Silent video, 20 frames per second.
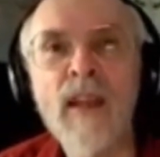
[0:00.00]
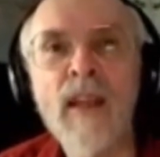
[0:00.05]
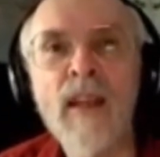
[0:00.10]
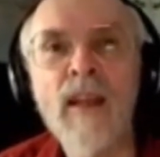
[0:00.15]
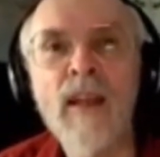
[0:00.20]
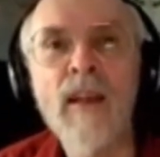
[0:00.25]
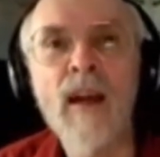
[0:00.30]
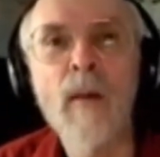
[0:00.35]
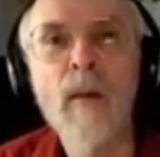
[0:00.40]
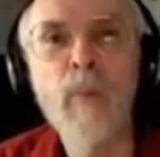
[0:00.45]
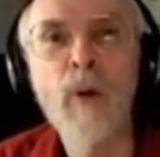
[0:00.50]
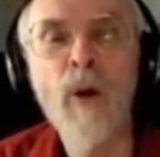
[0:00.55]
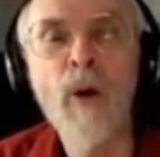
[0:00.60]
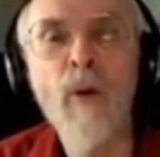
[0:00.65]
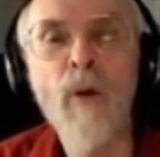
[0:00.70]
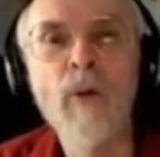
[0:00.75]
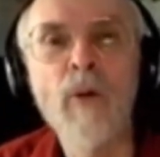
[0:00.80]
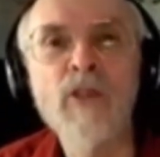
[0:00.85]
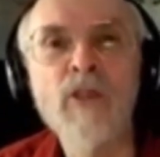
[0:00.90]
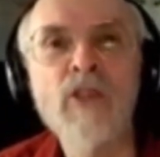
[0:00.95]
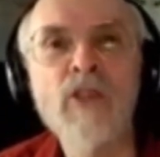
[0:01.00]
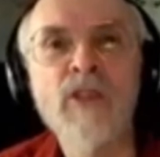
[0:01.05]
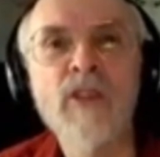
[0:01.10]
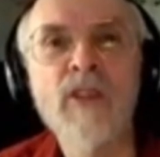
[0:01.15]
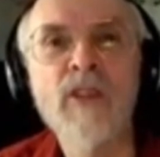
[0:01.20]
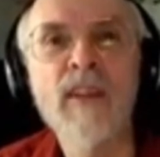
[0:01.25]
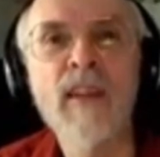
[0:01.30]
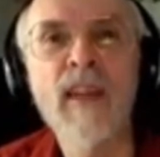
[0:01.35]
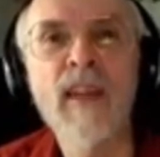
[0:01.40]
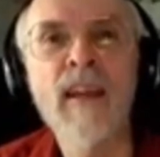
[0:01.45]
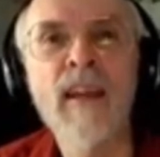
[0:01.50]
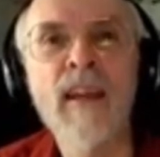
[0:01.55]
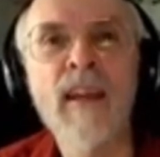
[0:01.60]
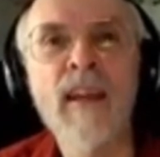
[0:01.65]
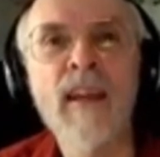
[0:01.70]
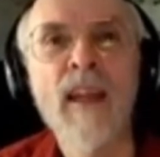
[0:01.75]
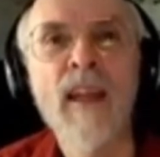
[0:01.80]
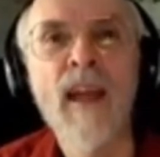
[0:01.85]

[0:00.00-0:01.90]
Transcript: in approach that